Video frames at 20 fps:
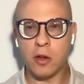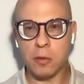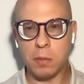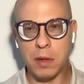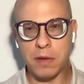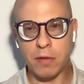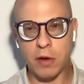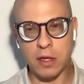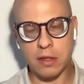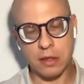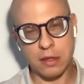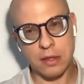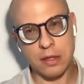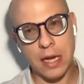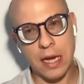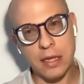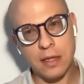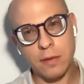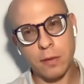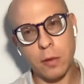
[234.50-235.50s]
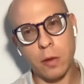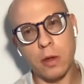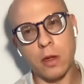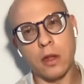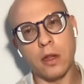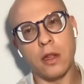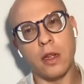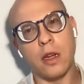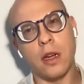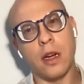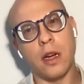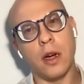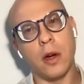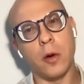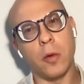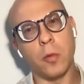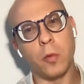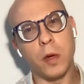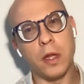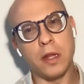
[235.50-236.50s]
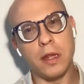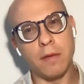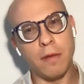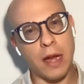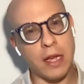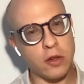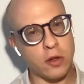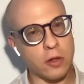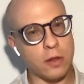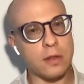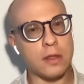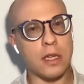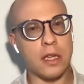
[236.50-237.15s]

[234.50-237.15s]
been very successful with the ventures